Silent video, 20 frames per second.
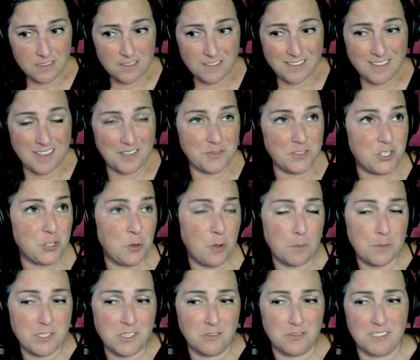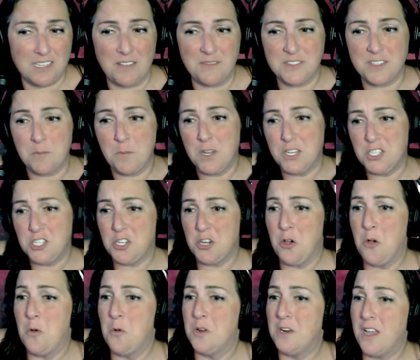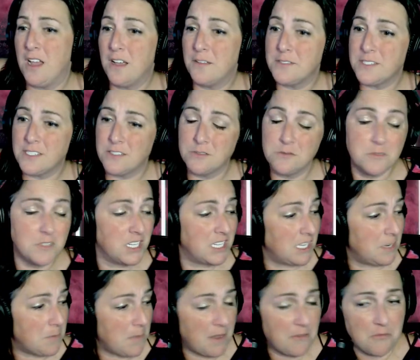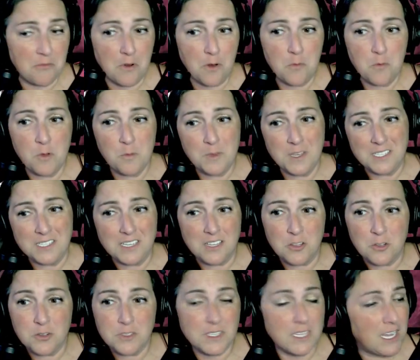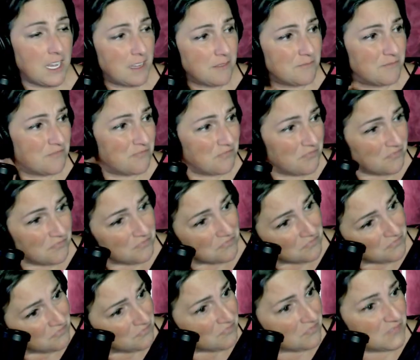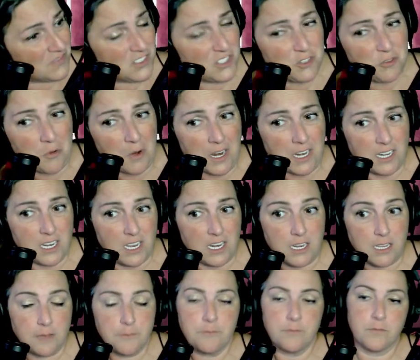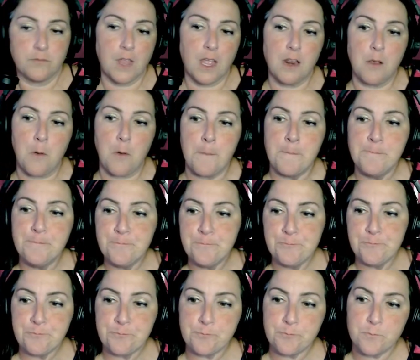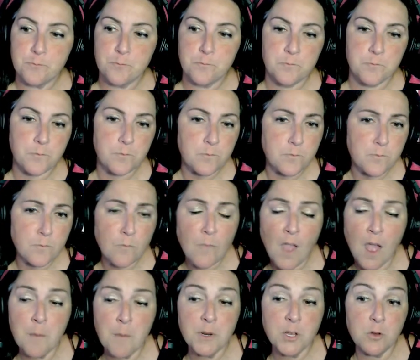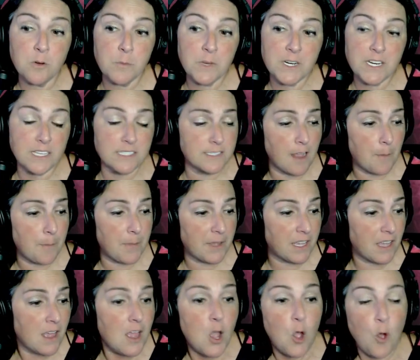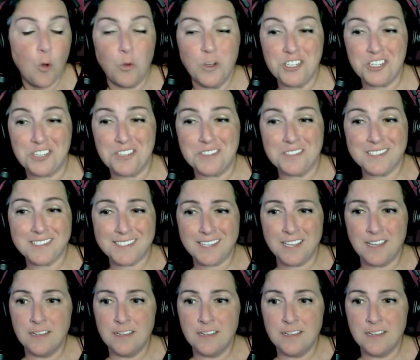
I have 2 episodes left on my show and I have to clean my front room because it looks like a train hit it. Anyway, I'm going to go to my next topic, which is